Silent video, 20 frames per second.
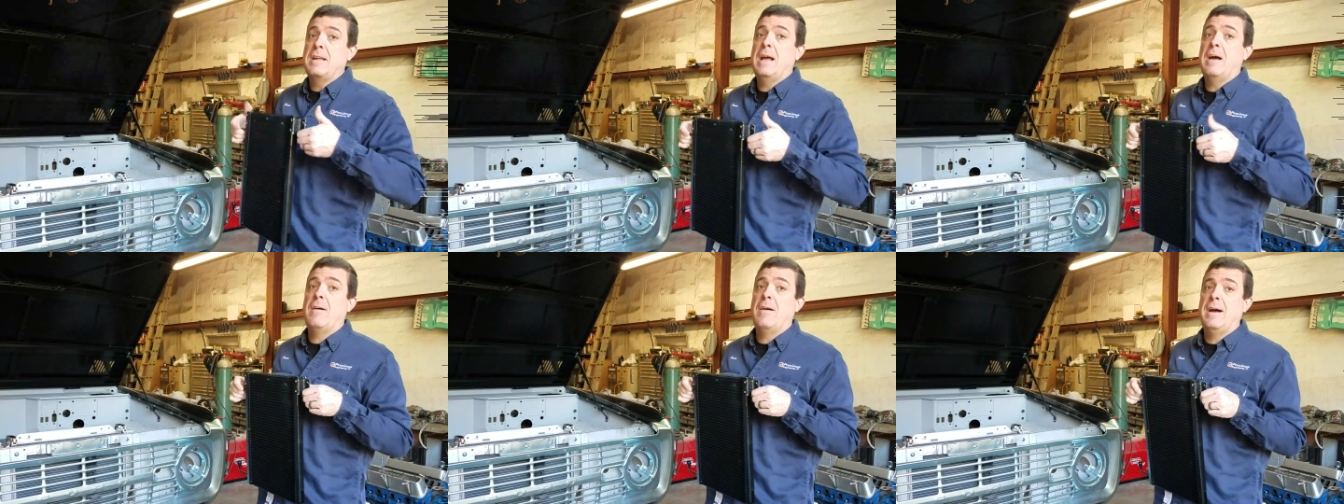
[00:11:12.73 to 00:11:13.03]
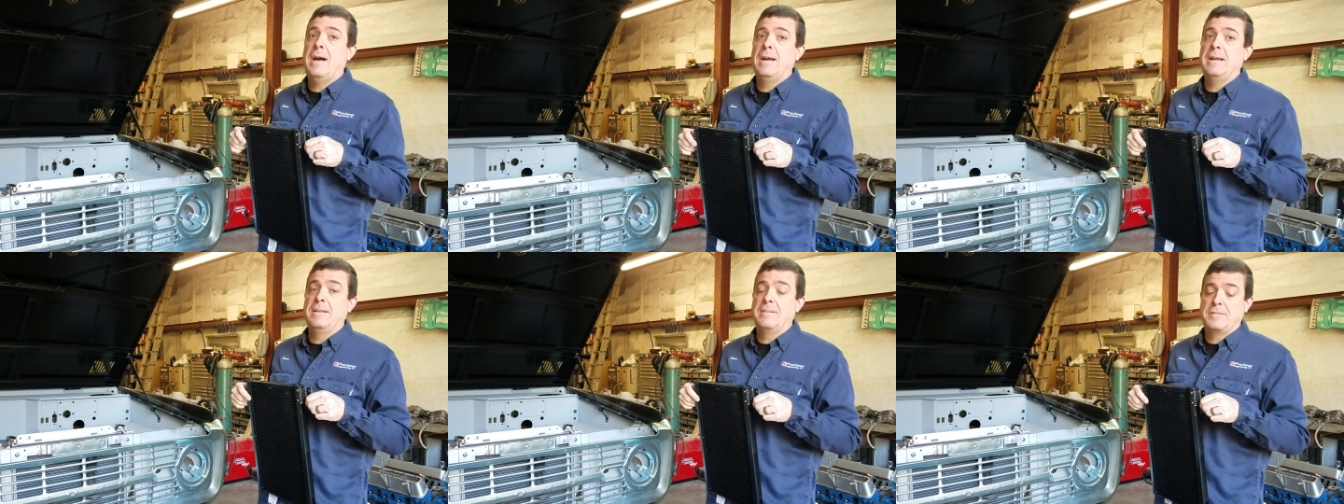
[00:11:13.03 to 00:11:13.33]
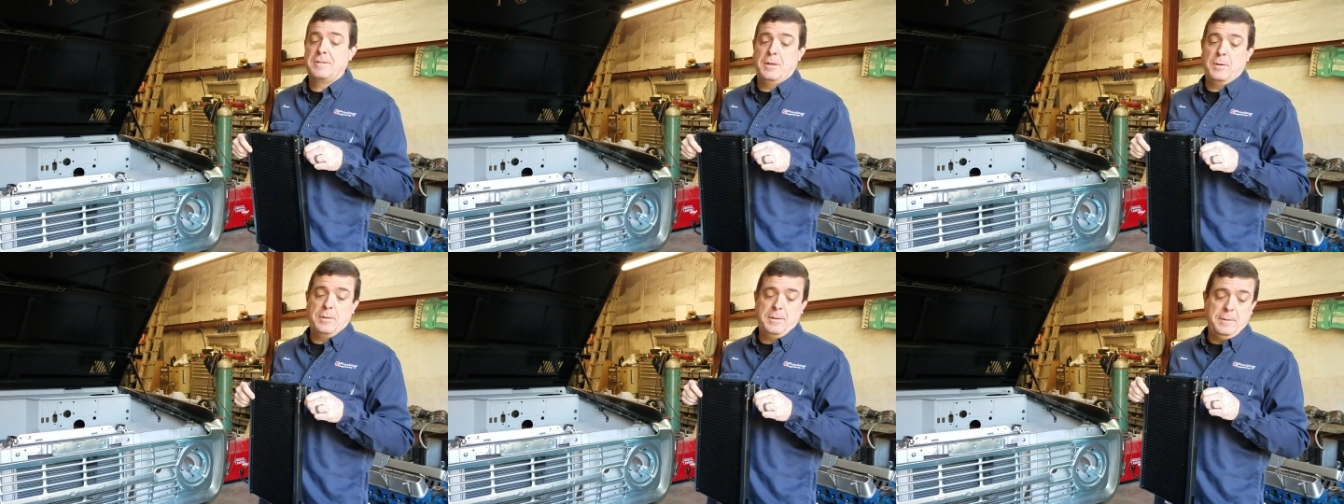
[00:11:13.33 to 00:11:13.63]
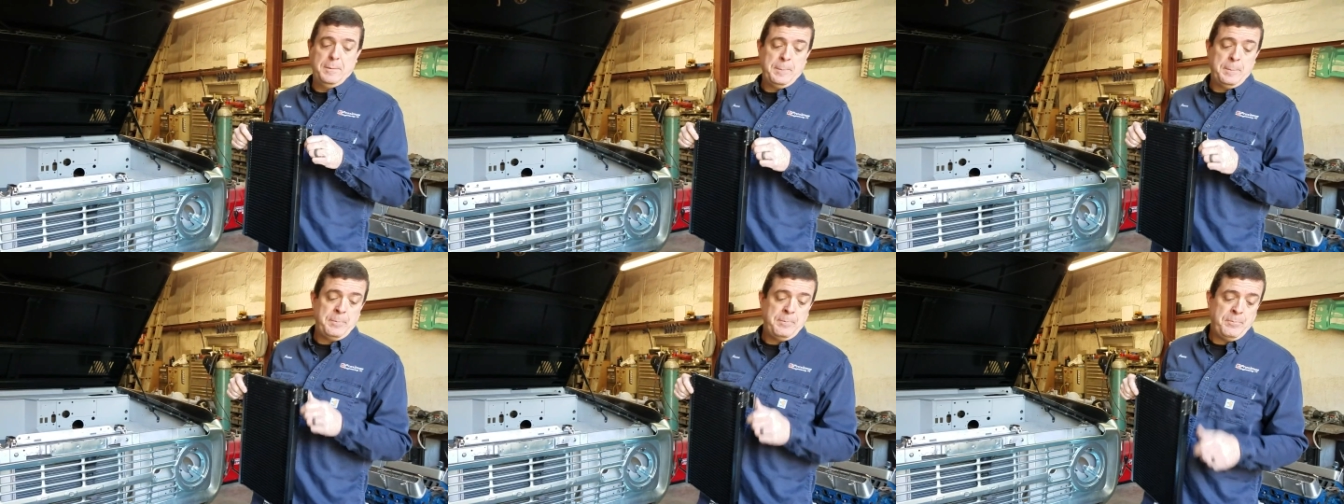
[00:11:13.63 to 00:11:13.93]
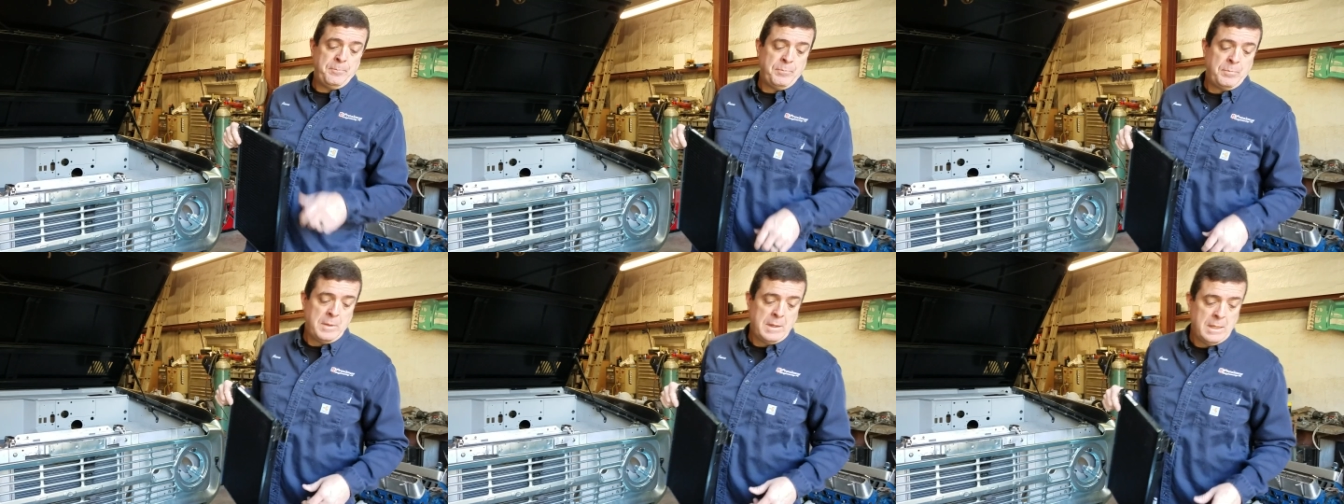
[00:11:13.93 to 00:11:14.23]
how I installed it.
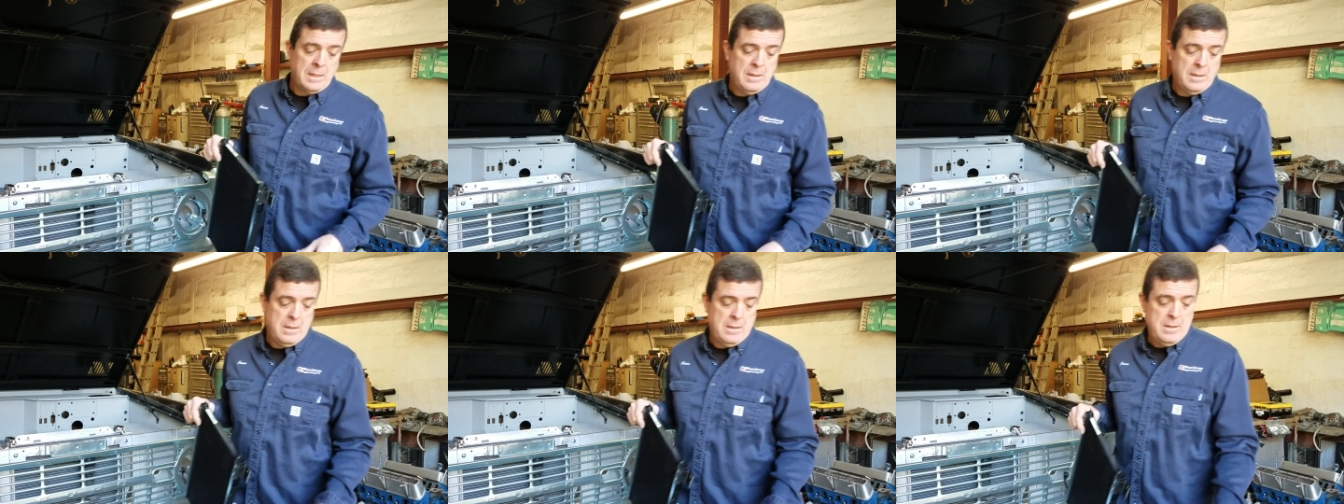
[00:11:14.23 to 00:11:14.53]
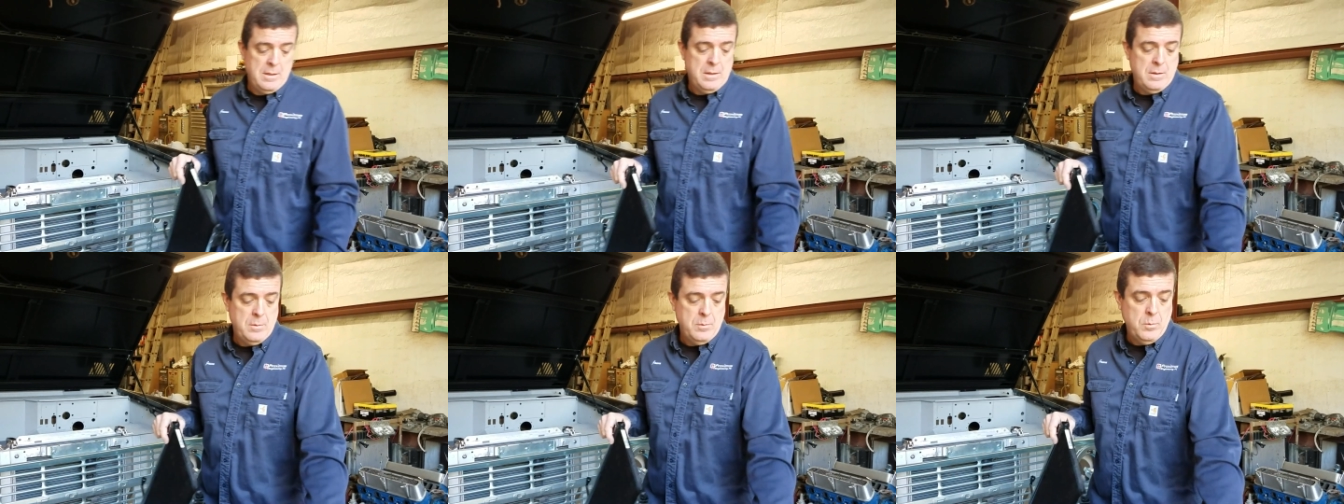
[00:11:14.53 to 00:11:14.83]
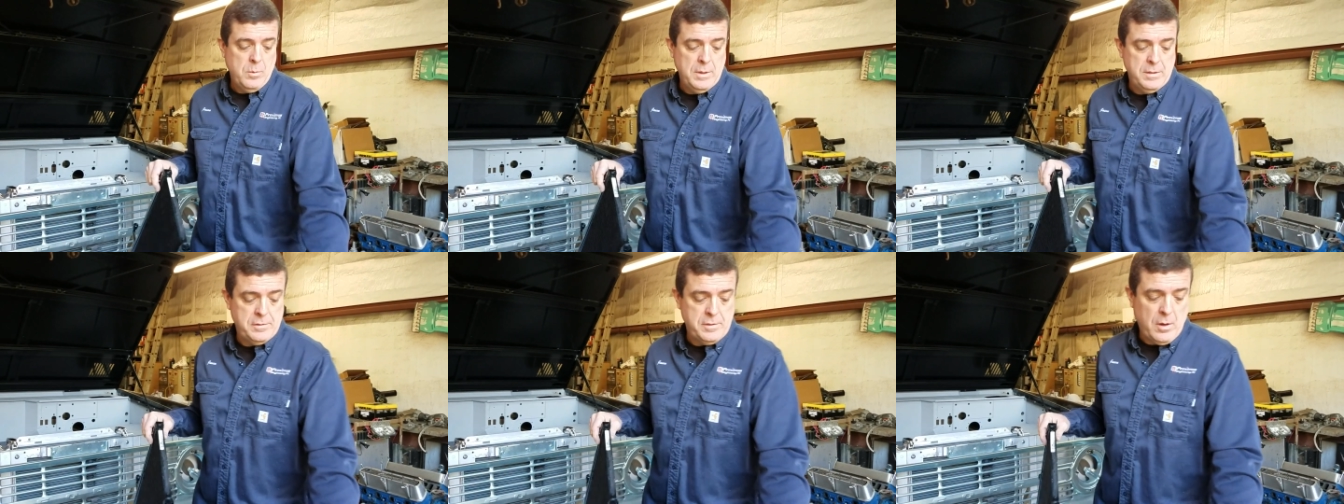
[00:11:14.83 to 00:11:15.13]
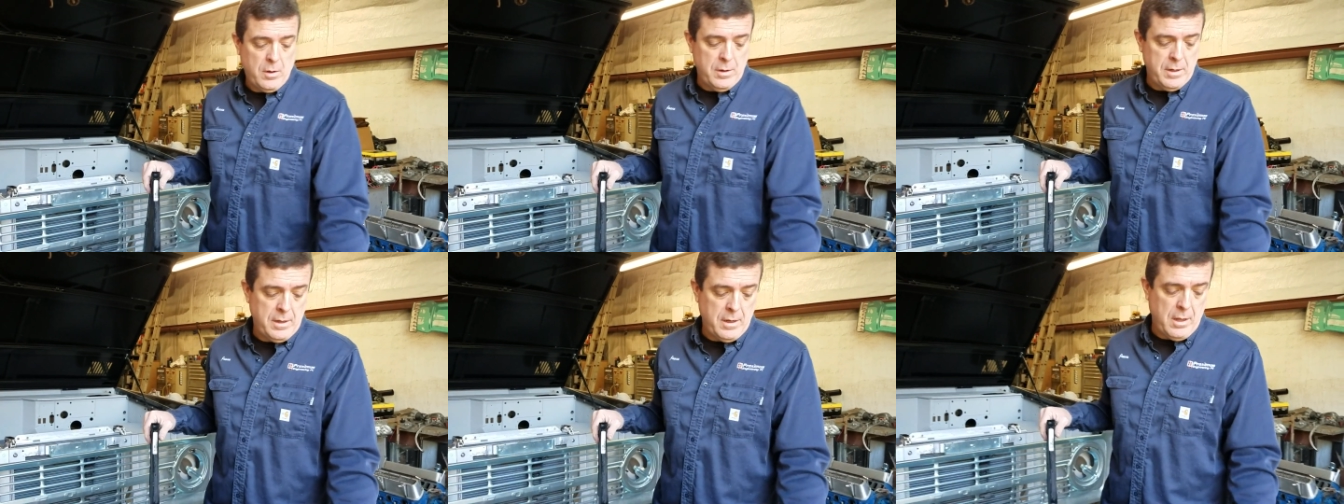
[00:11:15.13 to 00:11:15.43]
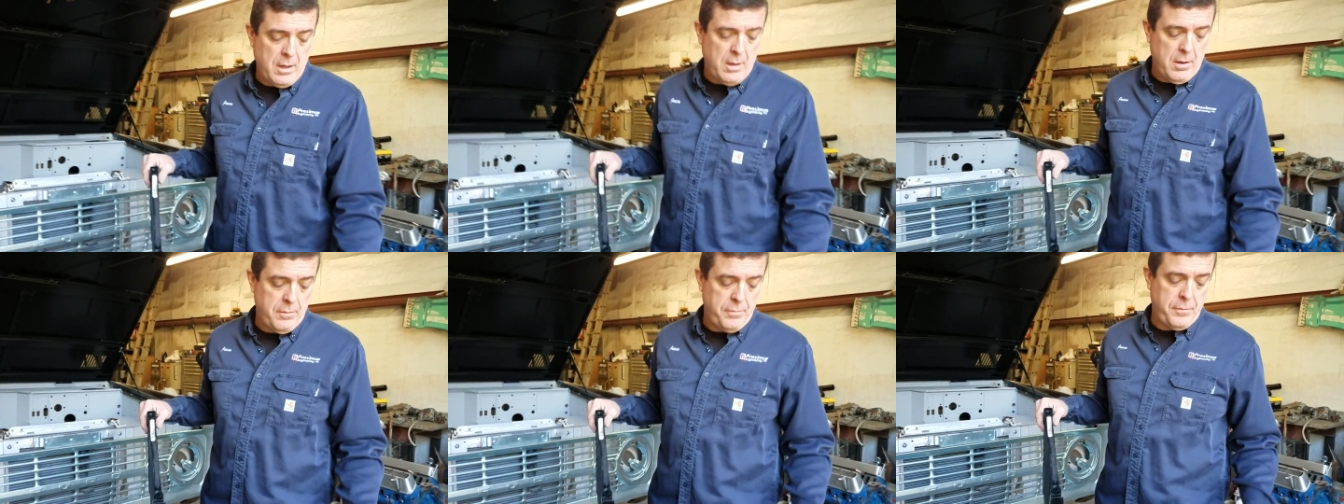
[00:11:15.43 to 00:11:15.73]
We started
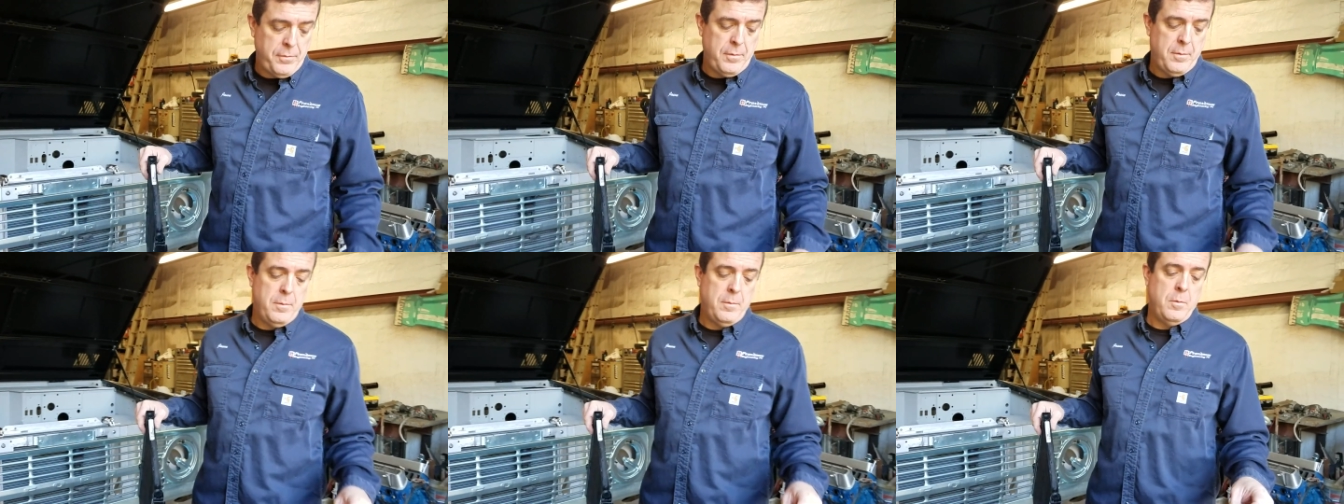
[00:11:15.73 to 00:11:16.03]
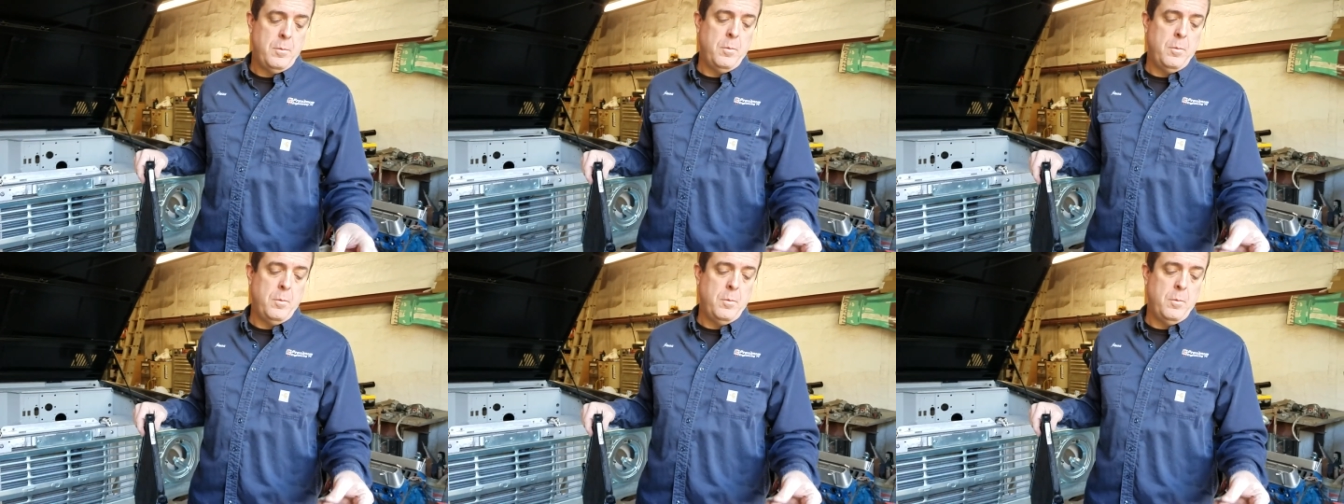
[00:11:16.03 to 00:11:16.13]
off